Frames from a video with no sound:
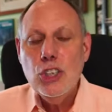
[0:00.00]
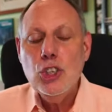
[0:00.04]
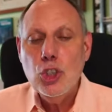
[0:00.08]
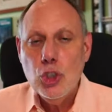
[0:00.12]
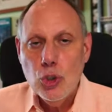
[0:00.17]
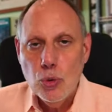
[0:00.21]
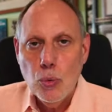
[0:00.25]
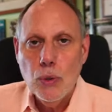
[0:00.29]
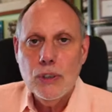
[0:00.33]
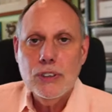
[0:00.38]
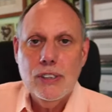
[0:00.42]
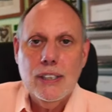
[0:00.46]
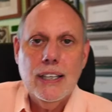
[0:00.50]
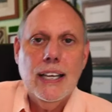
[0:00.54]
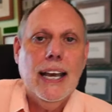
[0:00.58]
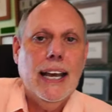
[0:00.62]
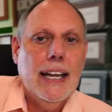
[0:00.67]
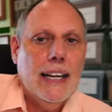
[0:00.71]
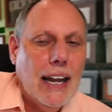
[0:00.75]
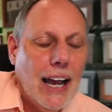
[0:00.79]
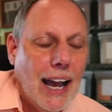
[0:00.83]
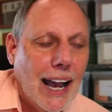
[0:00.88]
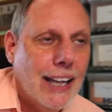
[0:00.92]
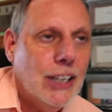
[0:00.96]
do, once
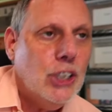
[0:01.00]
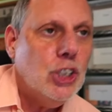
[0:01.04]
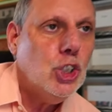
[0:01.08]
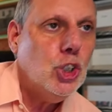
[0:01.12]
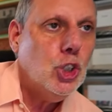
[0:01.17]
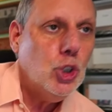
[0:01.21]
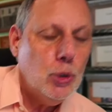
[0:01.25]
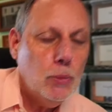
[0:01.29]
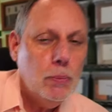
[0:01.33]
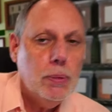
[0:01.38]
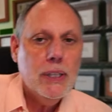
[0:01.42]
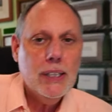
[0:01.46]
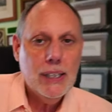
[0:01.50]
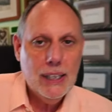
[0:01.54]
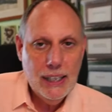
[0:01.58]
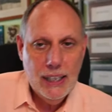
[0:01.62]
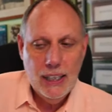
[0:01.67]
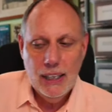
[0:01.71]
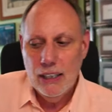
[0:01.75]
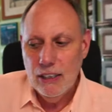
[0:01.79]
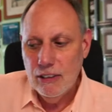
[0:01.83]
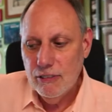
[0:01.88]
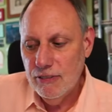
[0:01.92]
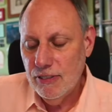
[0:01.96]
again, I do
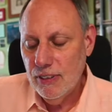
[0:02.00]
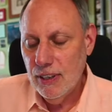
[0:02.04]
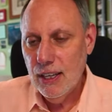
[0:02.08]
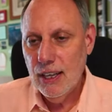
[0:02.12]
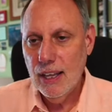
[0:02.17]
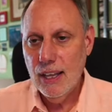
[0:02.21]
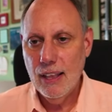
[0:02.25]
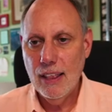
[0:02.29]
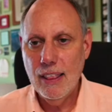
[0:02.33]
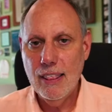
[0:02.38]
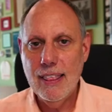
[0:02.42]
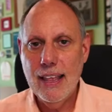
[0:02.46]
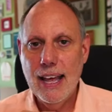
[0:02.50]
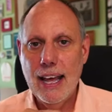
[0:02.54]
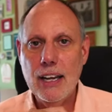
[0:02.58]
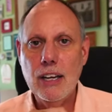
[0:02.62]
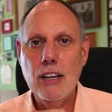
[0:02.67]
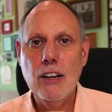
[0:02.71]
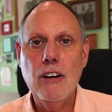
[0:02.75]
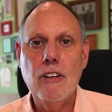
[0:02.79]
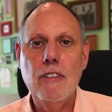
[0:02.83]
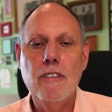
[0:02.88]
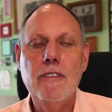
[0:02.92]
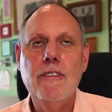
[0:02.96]
believe
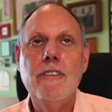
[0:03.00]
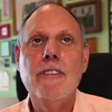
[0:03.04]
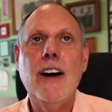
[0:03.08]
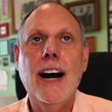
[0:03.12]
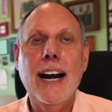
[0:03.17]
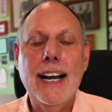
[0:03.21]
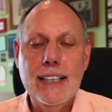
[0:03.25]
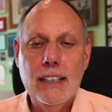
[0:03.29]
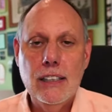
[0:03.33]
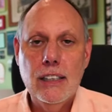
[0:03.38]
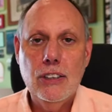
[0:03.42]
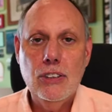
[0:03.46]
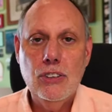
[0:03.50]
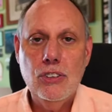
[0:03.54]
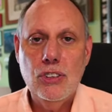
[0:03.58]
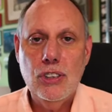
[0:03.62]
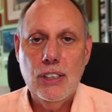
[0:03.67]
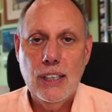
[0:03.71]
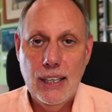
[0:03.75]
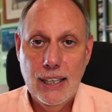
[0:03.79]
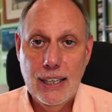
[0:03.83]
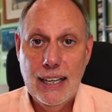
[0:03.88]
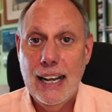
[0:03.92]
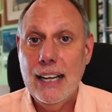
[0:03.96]
that violence
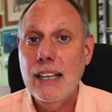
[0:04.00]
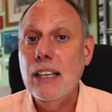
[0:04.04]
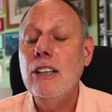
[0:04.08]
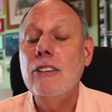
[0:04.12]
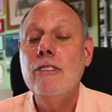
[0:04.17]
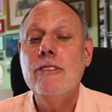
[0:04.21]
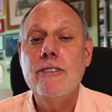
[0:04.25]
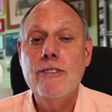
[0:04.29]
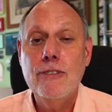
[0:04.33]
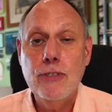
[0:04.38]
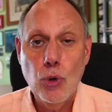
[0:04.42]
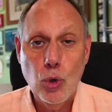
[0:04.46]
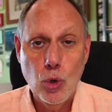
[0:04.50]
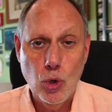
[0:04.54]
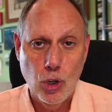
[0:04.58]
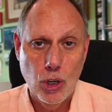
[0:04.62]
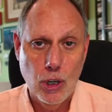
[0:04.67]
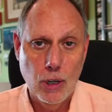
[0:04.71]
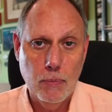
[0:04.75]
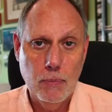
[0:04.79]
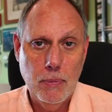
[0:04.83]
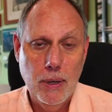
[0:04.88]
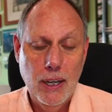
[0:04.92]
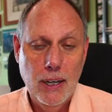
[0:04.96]
in any
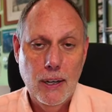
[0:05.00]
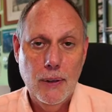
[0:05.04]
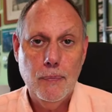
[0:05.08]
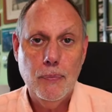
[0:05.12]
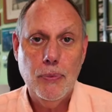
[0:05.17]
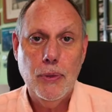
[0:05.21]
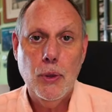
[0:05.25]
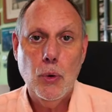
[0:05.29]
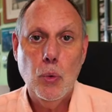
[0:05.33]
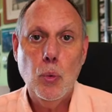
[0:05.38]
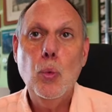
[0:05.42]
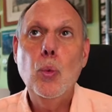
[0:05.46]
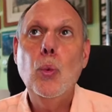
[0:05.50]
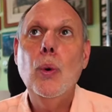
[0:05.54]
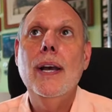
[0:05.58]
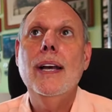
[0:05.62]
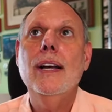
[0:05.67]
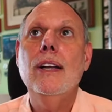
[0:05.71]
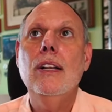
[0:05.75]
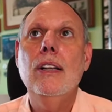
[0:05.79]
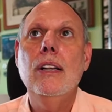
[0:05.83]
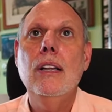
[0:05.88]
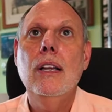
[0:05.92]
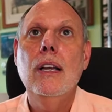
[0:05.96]
form
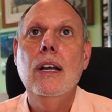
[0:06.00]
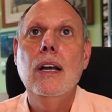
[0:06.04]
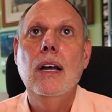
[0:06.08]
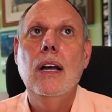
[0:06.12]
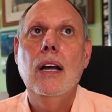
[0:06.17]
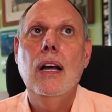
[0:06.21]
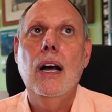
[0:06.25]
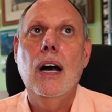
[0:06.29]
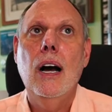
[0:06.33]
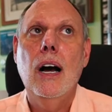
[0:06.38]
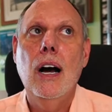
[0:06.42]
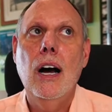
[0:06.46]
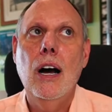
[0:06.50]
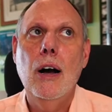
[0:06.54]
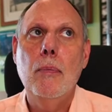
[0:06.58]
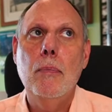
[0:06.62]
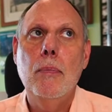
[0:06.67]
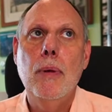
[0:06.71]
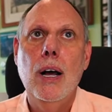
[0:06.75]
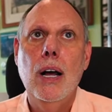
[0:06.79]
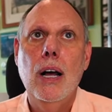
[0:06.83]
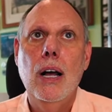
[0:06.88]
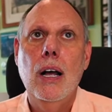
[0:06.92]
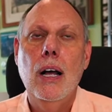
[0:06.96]
will
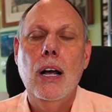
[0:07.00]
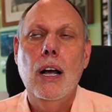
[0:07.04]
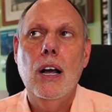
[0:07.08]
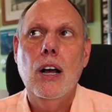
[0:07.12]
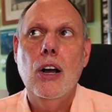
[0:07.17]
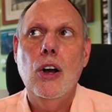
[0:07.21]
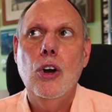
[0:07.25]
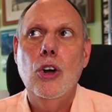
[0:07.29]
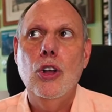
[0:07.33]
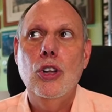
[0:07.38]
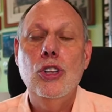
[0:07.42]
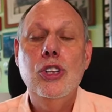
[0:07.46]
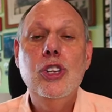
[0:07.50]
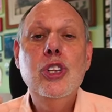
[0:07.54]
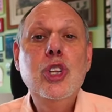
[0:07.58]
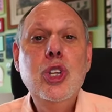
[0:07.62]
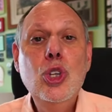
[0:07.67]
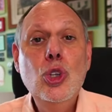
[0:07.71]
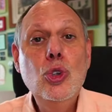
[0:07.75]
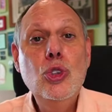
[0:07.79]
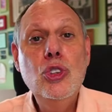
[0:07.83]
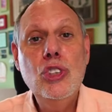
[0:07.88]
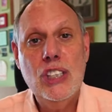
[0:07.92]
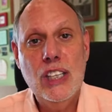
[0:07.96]
um,
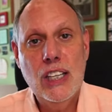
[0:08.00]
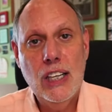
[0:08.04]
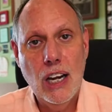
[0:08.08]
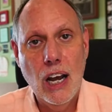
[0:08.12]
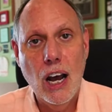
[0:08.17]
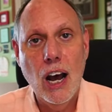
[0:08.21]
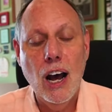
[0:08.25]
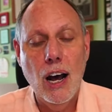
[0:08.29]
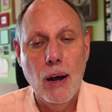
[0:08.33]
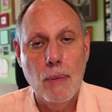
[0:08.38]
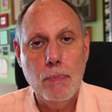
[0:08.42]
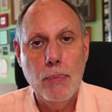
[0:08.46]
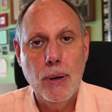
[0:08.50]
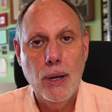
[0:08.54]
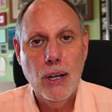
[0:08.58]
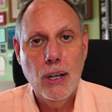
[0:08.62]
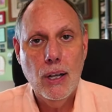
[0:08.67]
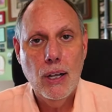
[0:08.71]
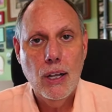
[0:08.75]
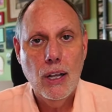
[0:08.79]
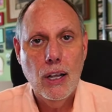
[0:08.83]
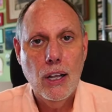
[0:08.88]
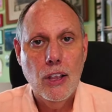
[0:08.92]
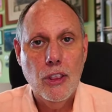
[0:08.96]
loosen up
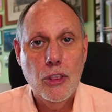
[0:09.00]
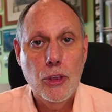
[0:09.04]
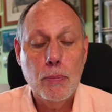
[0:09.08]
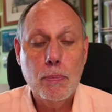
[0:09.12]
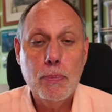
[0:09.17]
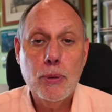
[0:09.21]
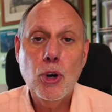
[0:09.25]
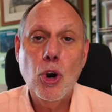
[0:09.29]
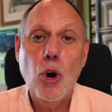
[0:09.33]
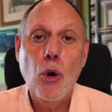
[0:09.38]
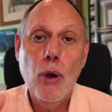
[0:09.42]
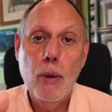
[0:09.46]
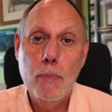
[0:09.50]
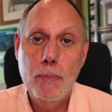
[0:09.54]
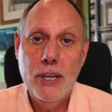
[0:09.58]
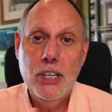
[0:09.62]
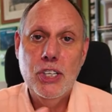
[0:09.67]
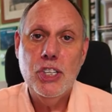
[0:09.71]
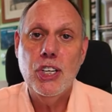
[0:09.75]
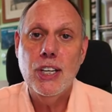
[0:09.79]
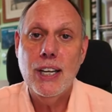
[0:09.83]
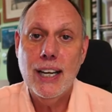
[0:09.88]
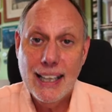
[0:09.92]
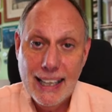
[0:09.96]
the
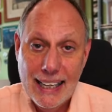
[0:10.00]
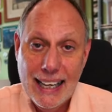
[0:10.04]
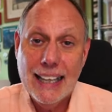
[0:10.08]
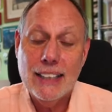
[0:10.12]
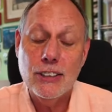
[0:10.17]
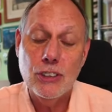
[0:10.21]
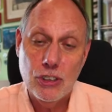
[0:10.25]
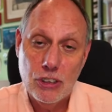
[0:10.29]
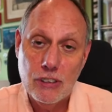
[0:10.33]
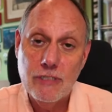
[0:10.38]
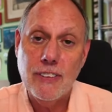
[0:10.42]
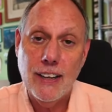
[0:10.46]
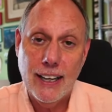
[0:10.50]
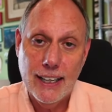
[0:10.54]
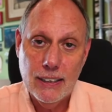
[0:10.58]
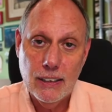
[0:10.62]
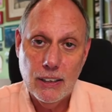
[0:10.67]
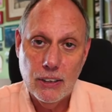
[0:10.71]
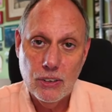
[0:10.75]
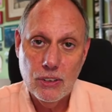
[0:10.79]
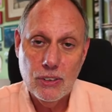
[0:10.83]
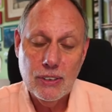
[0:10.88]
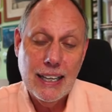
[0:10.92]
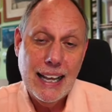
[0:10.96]
prohibition against
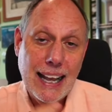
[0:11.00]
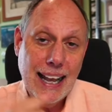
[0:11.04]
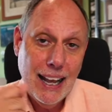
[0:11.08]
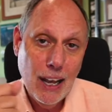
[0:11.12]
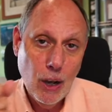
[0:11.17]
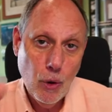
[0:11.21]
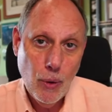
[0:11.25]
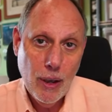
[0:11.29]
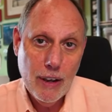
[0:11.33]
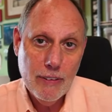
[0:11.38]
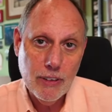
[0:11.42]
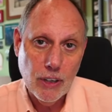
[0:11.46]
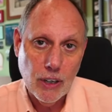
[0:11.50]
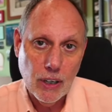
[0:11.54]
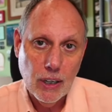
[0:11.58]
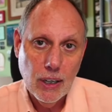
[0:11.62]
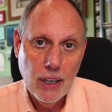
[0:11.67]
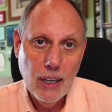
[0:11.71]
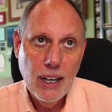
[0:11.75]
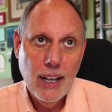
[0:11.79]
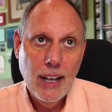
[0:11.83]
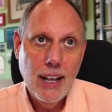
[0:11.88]
violence. However,